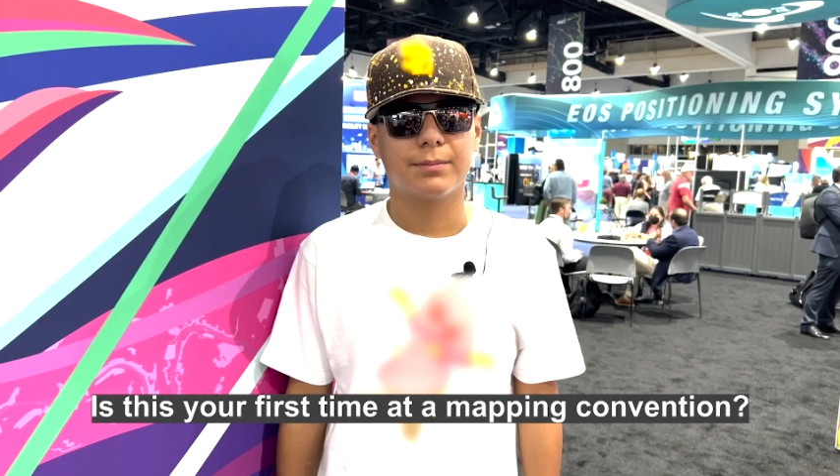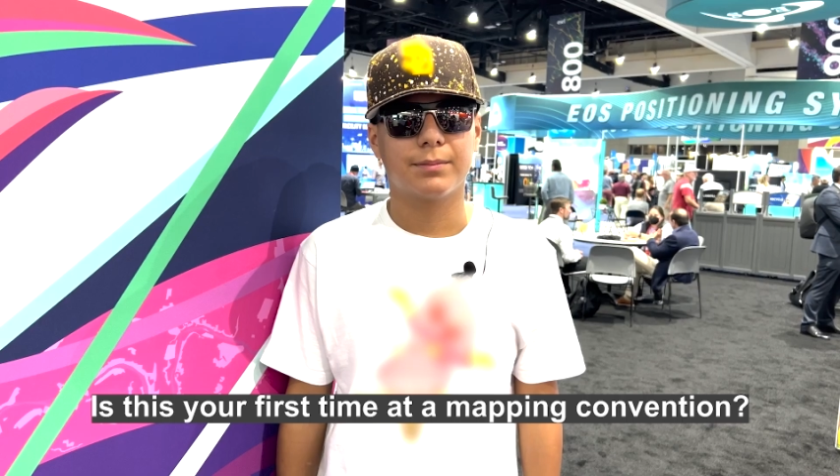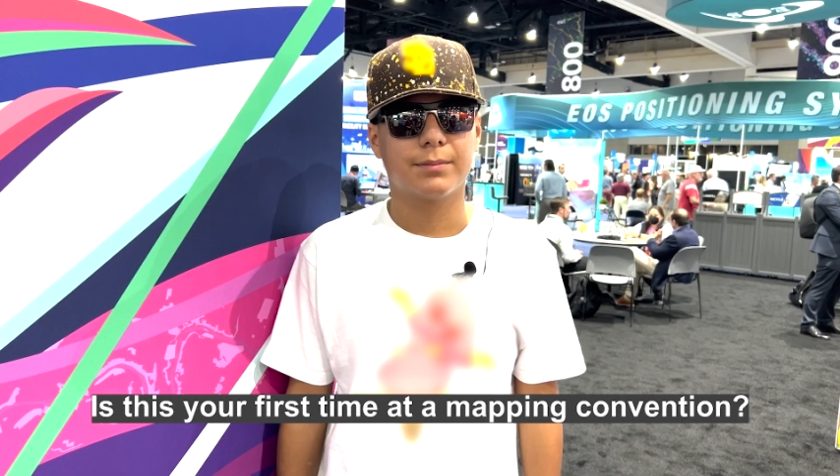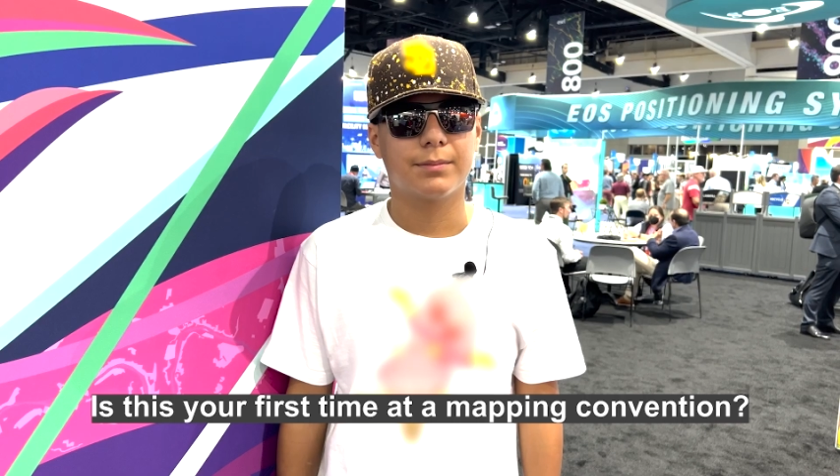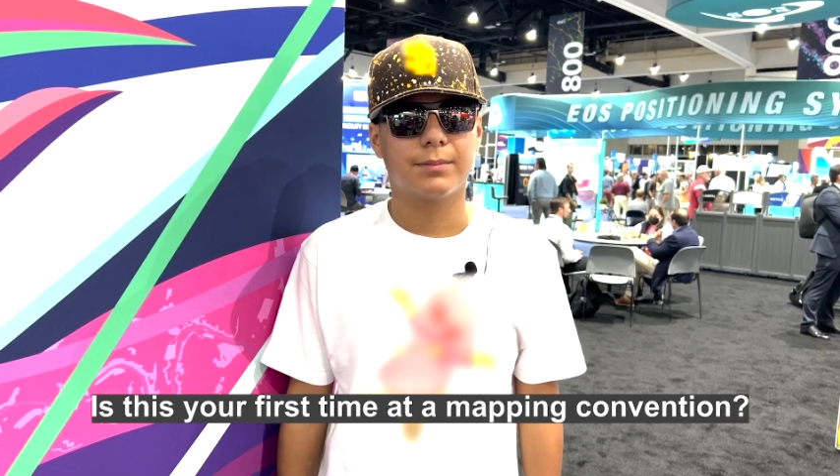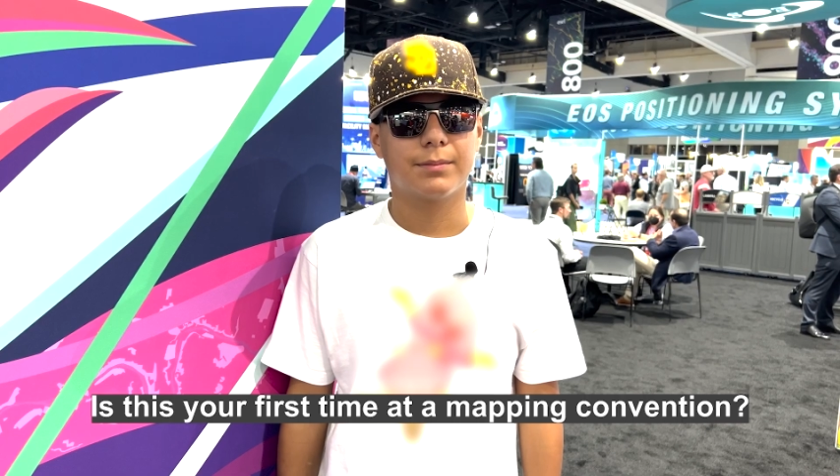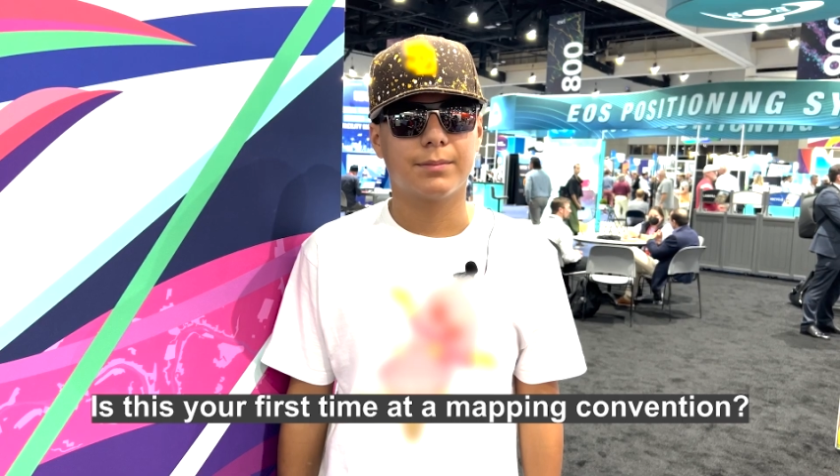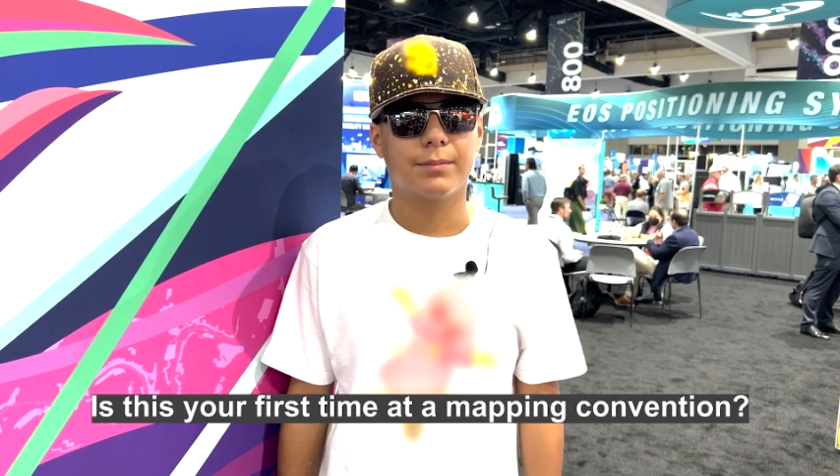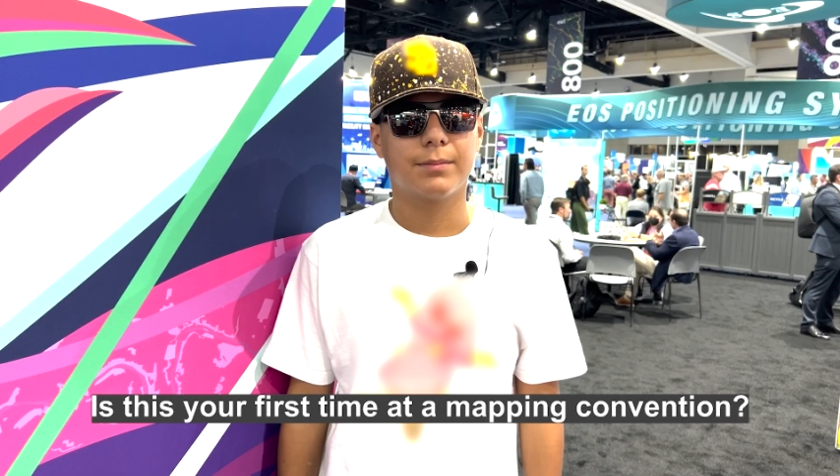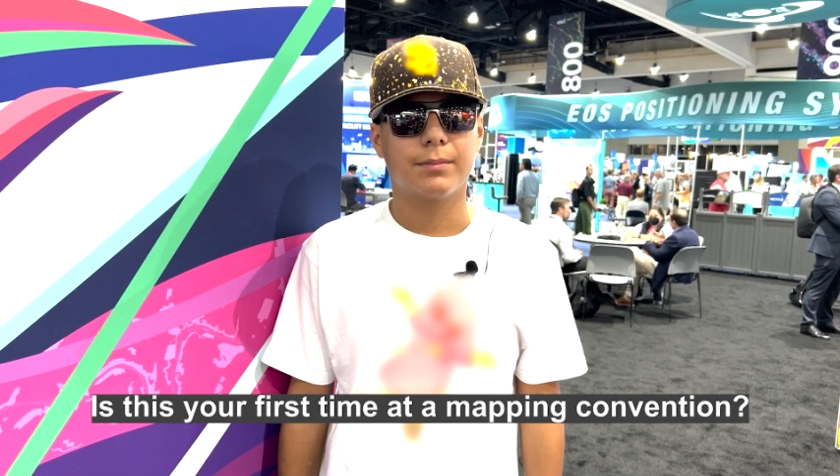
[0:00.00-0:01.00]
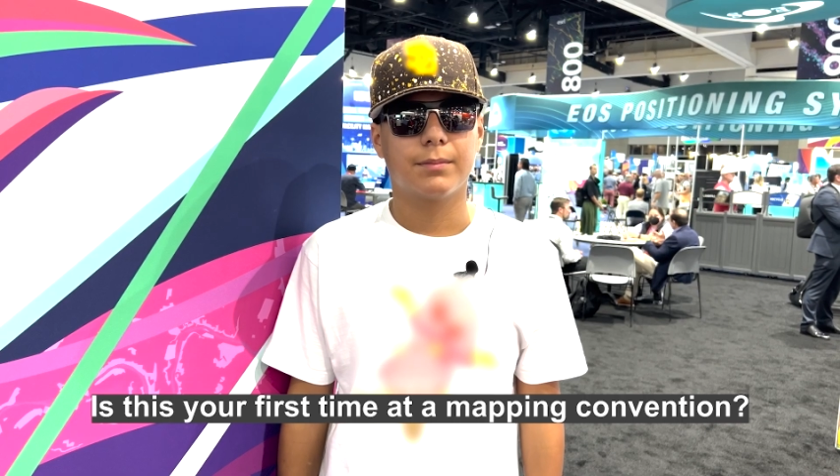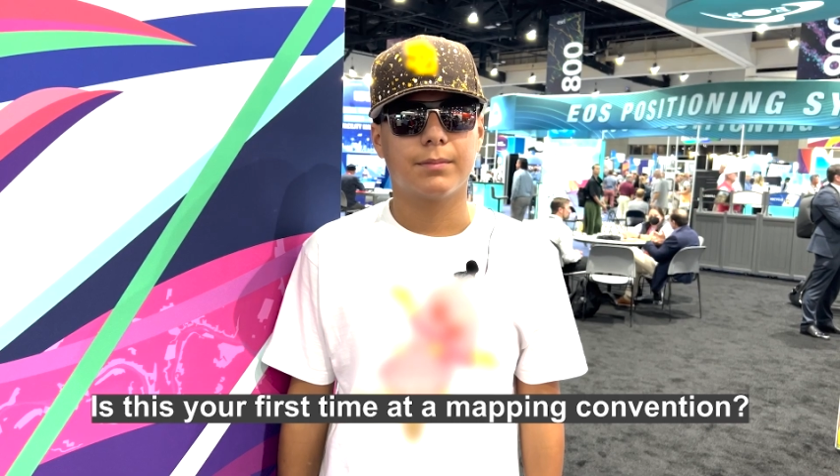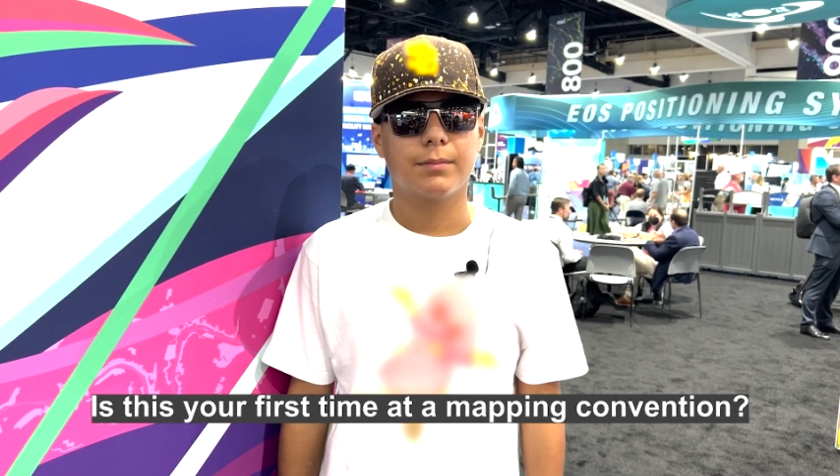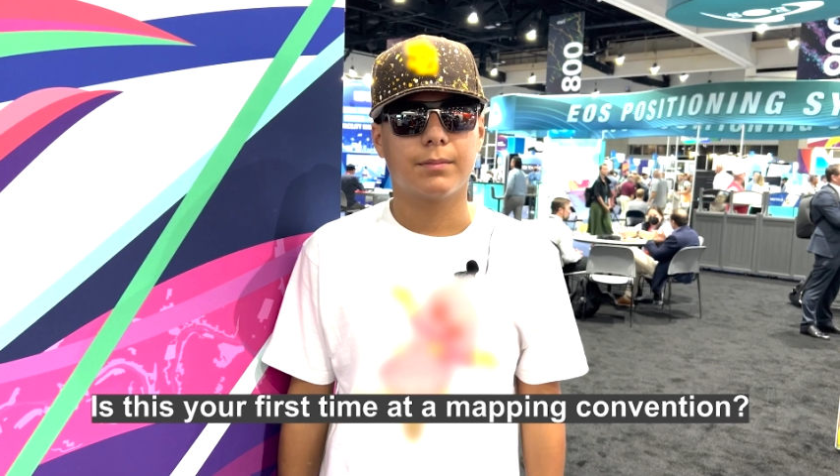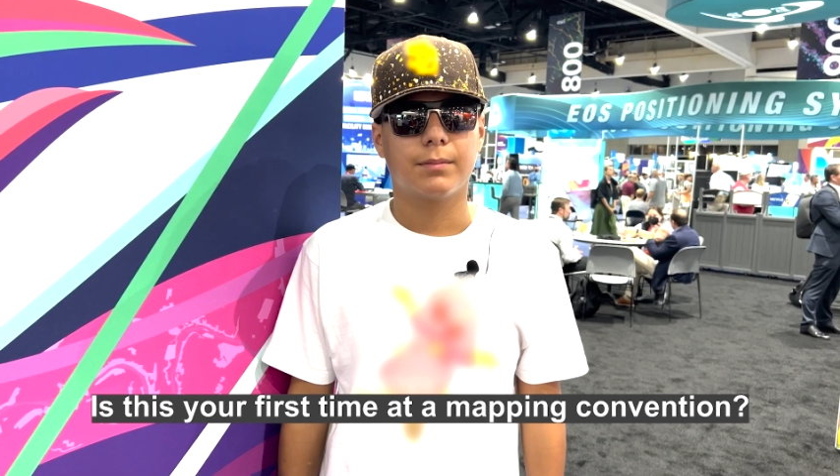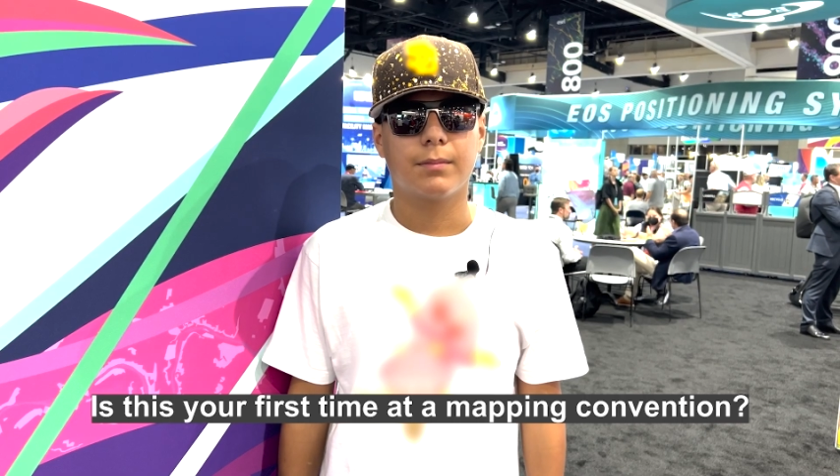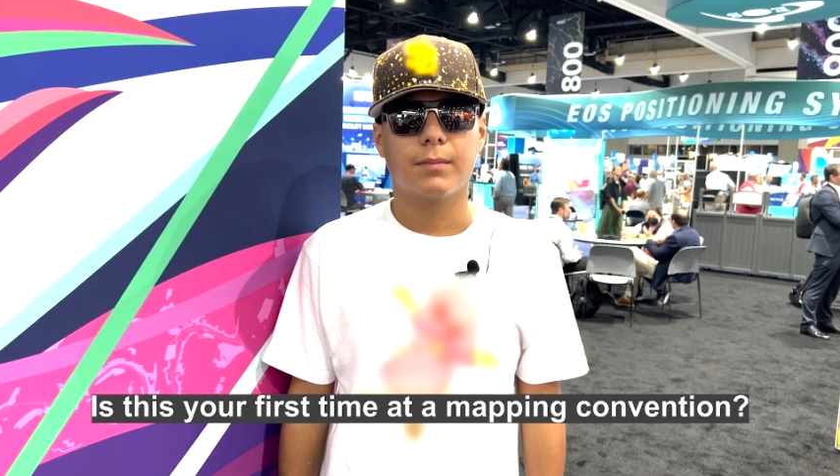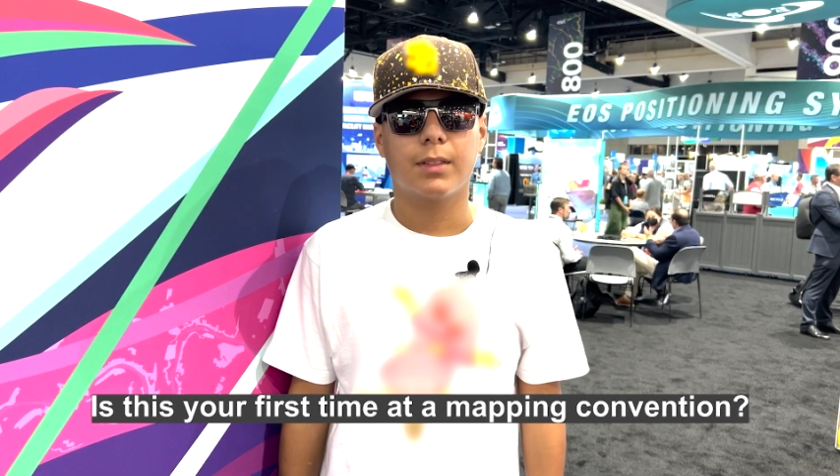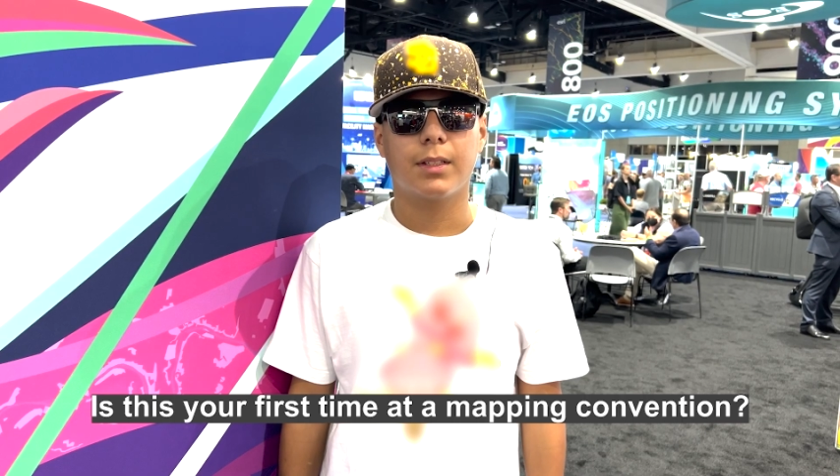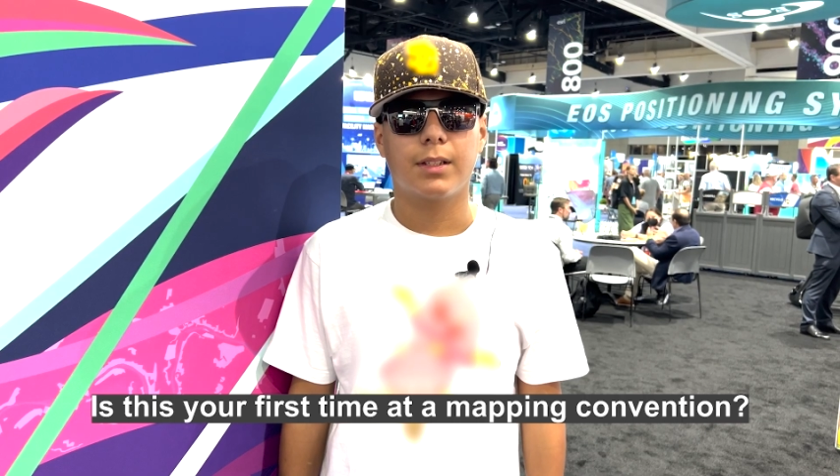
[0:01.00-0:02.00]
your first time
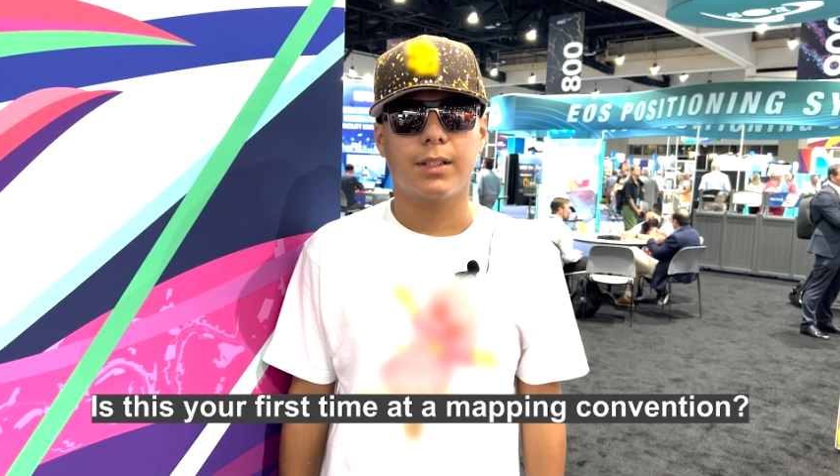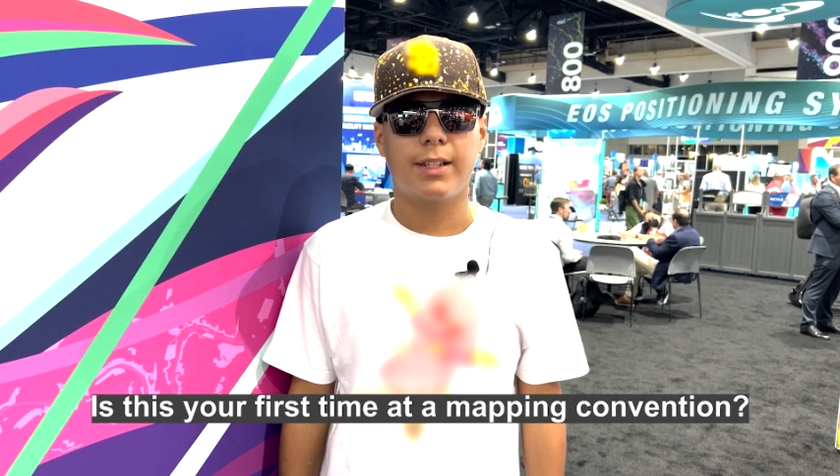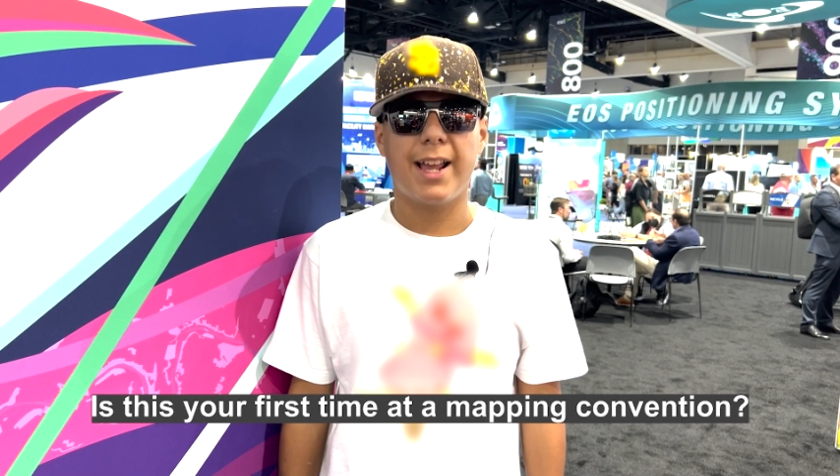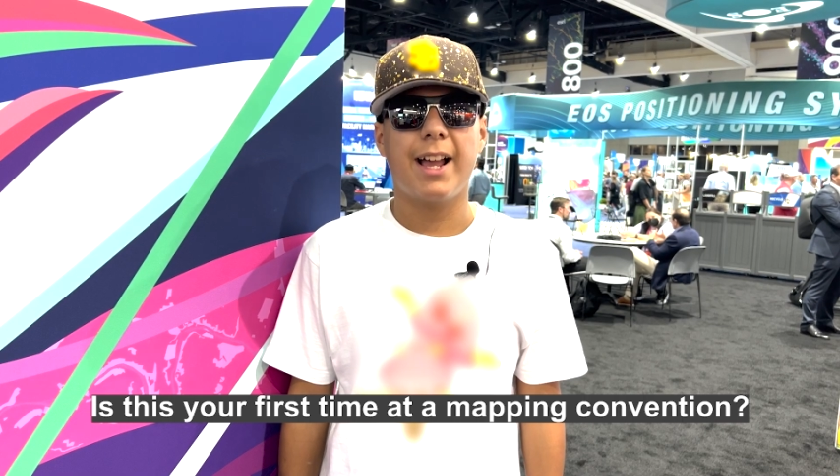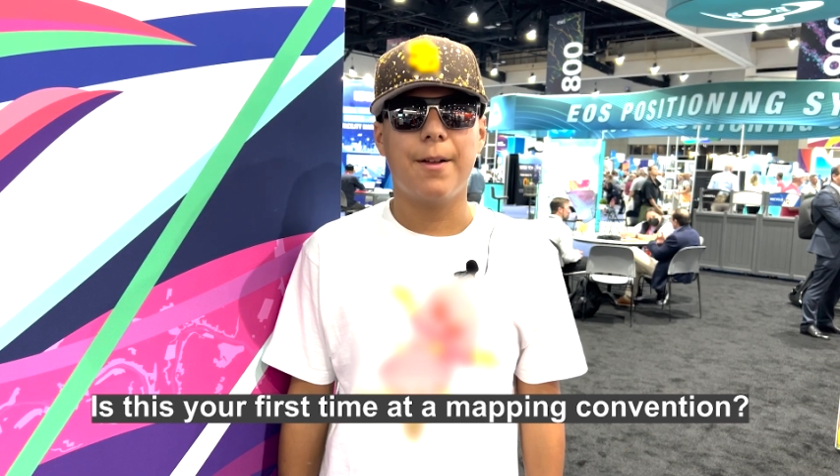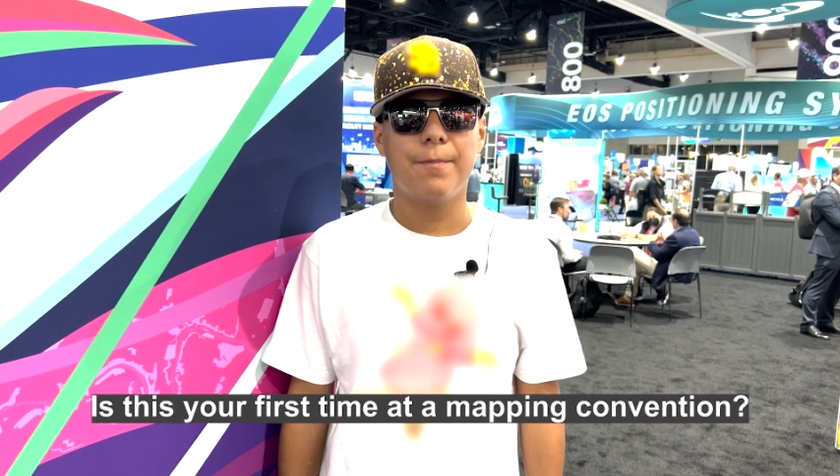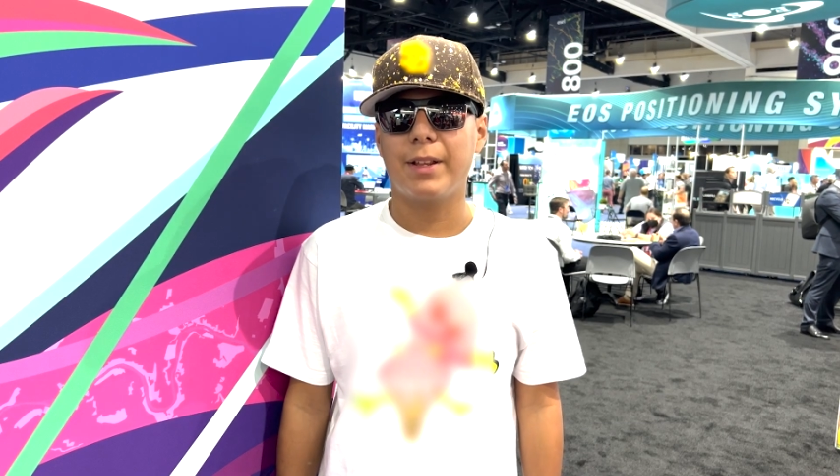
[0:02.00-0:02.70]
at Yeah,